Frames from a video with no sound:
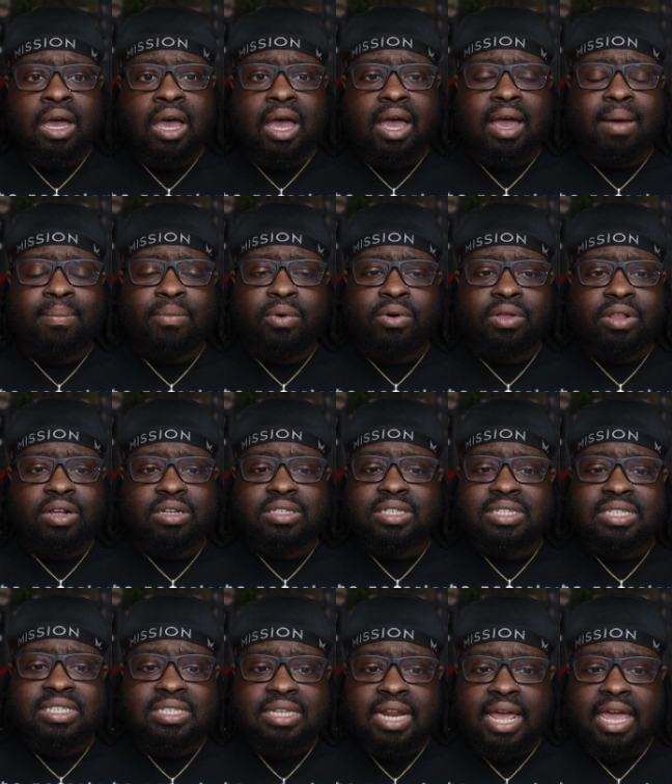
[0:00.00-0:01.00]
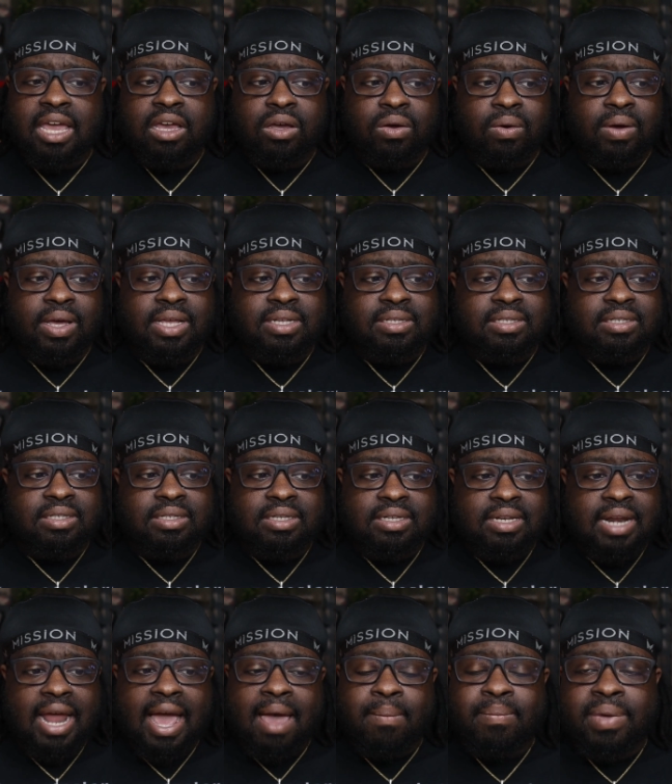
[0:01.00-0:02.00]
where there's a snake who has
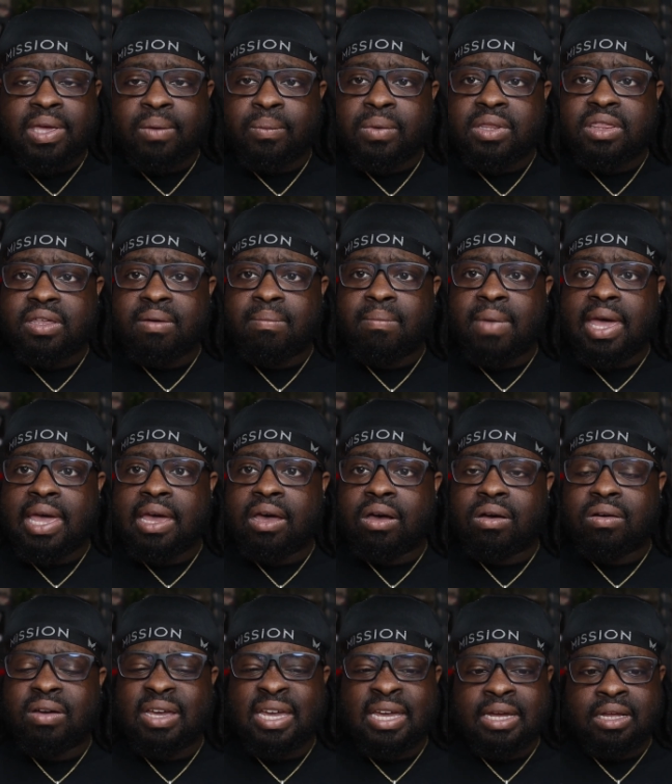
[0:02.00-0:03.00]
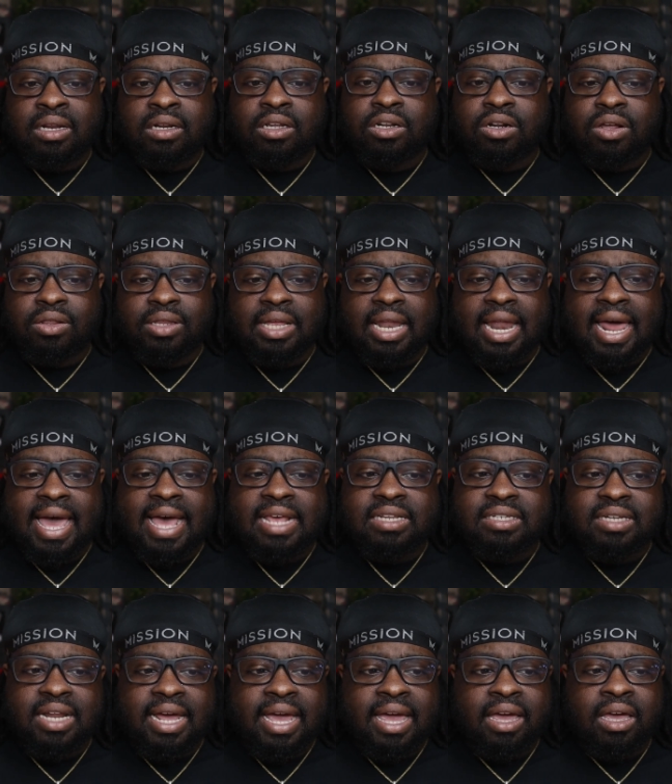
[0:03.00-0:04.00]
not been with a male in, the
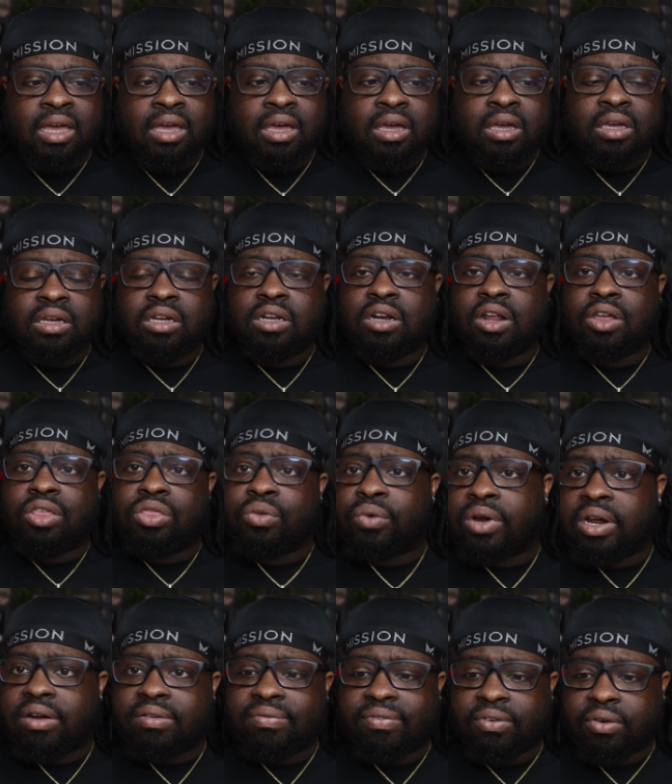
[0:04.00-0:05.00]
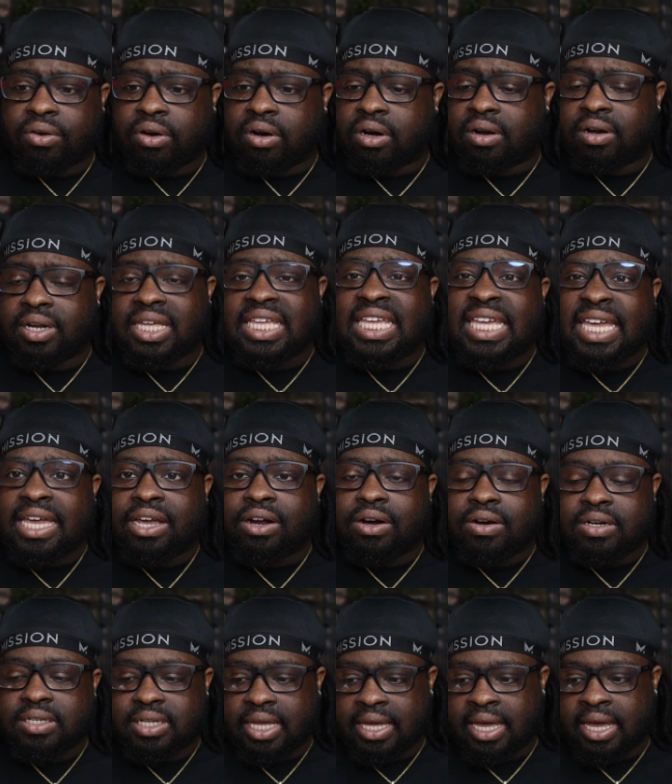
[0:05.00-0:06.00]
last 3 or 4
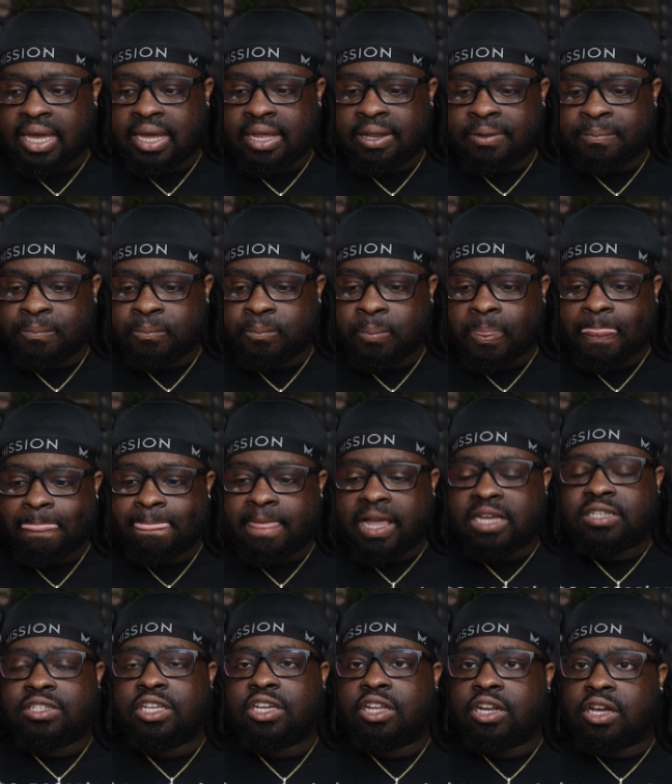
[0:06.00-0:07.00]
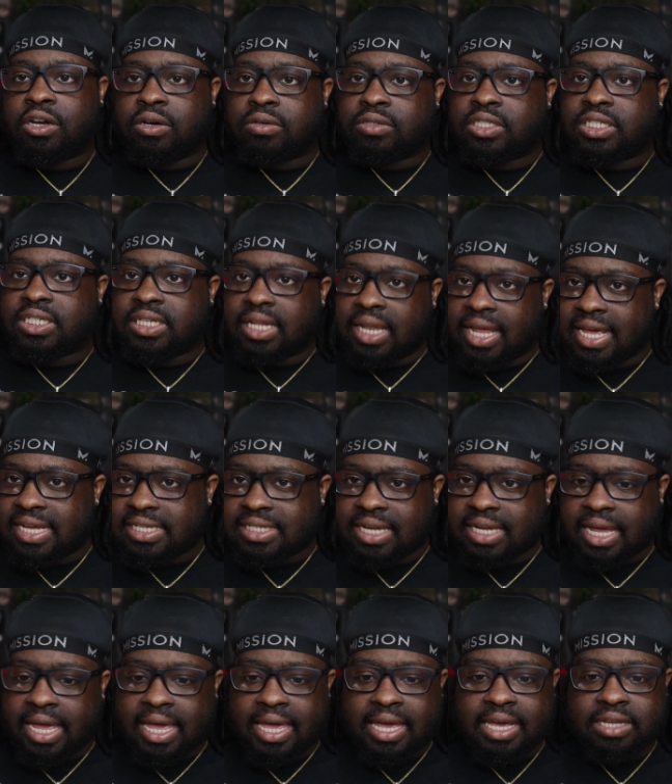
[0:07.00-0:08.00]
years, and next thing you know, she lays
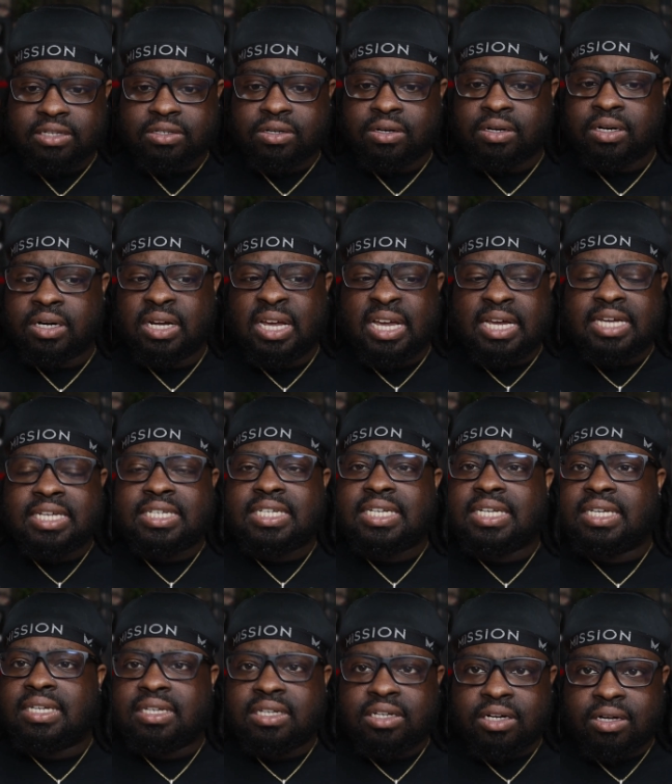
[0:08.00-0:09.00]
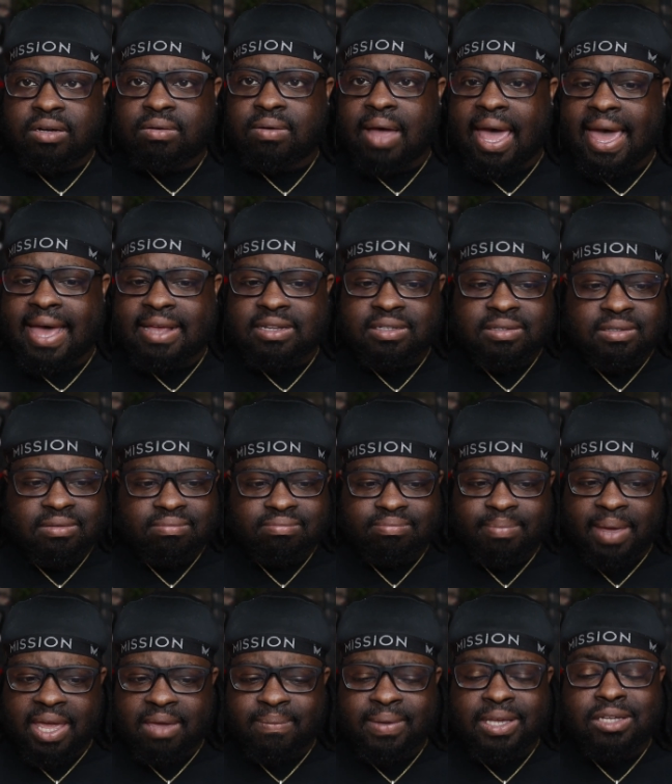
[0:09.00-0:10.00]
eggs, or she, has
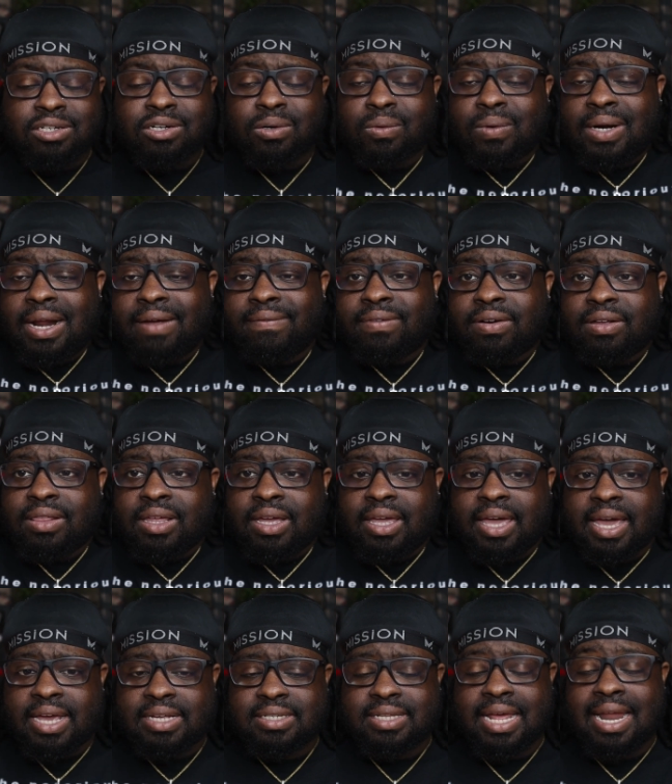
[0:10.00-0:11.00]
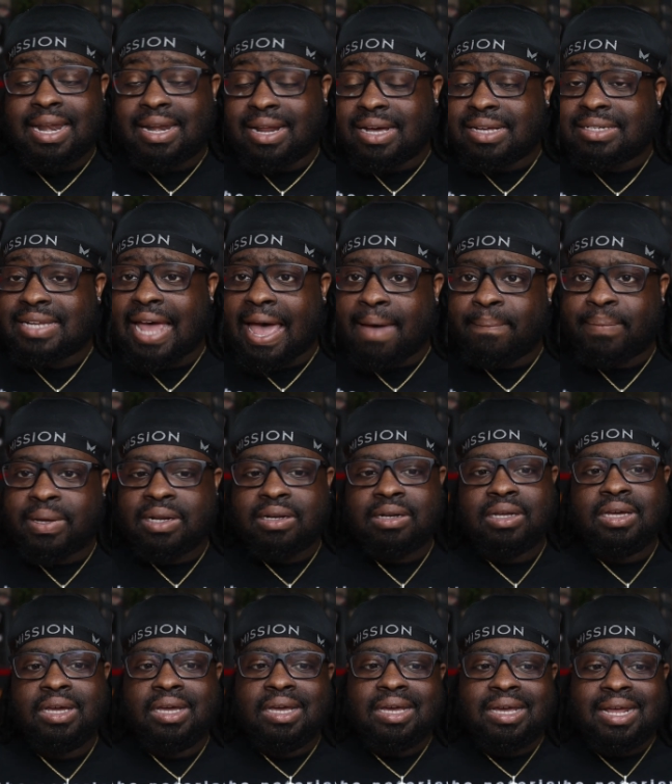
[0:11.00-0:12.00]
babies, or whatever the case. That does happen.
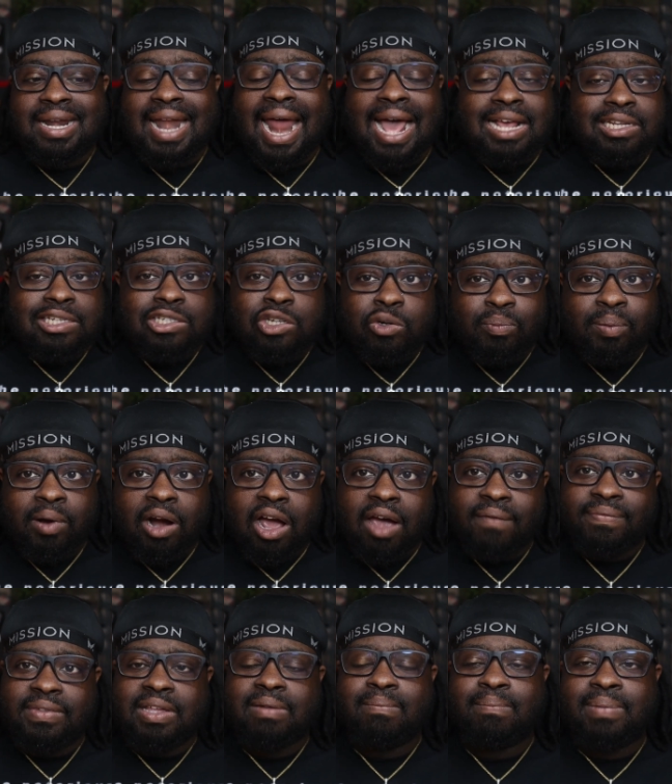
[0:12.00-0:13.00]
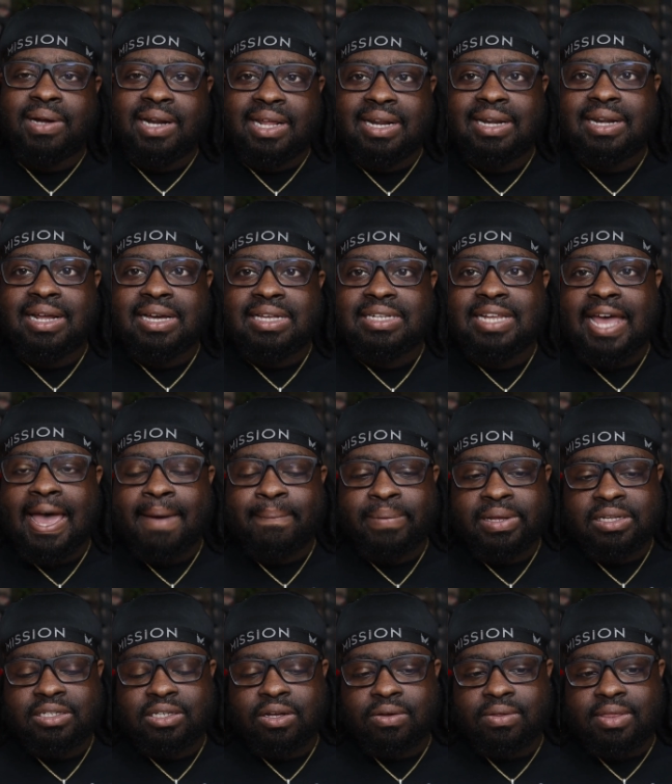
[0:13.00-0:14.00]
Not super often, but it does
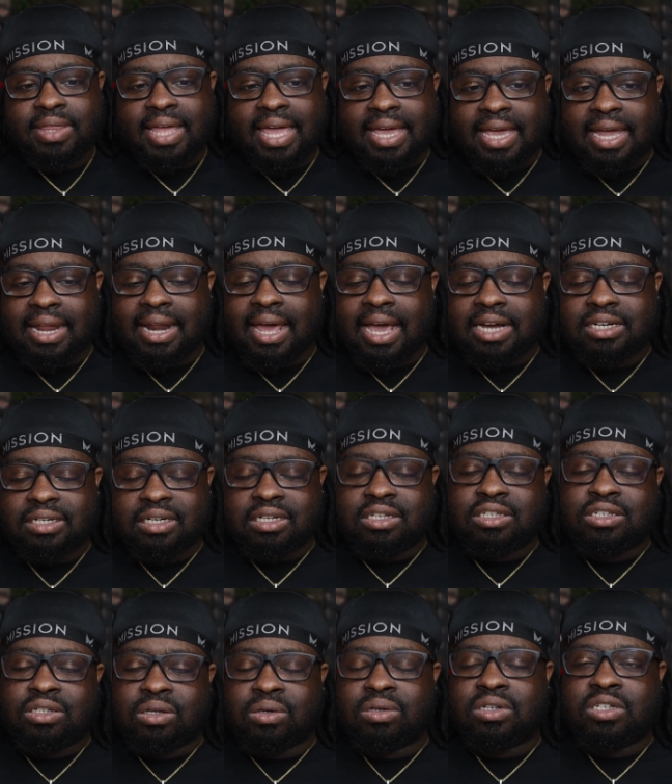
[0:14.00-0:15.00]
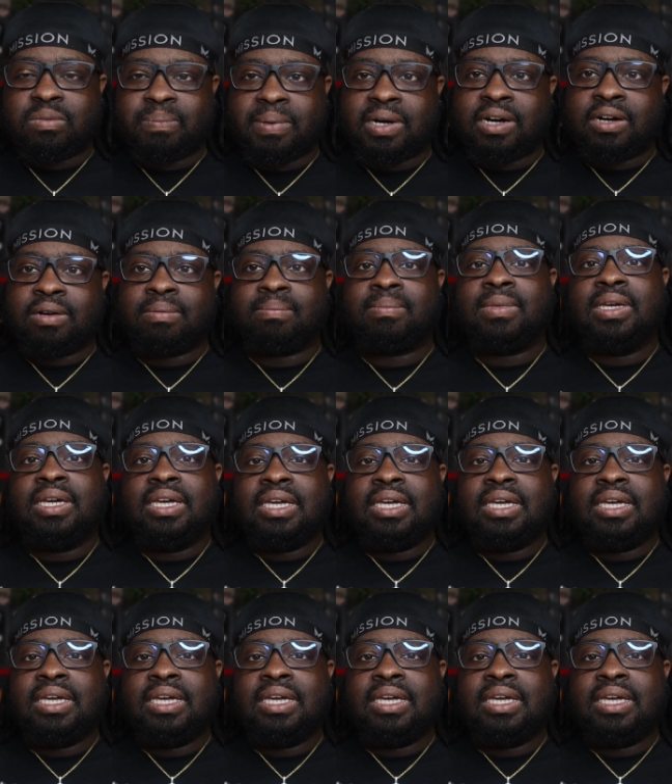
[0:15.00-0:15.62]
happen. So they can actually store sperm